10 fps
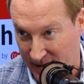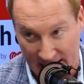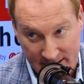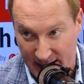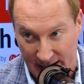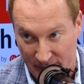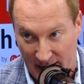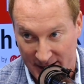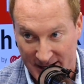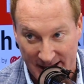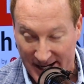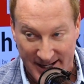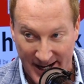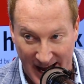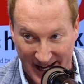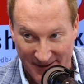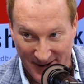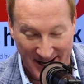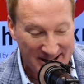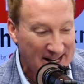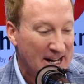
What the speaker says: That's it, right? It's not like today, right?